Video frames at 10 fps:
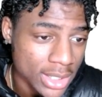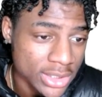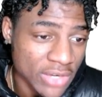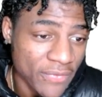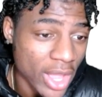
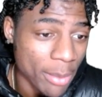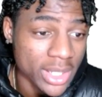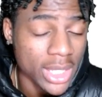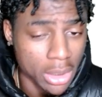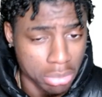JaVale
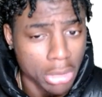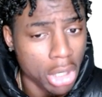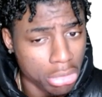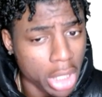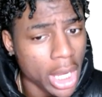McGee,
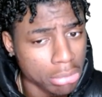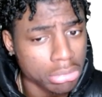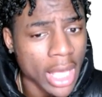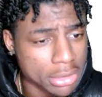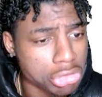okay,
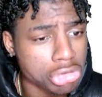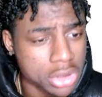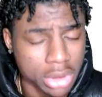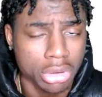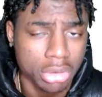nice little
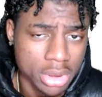center.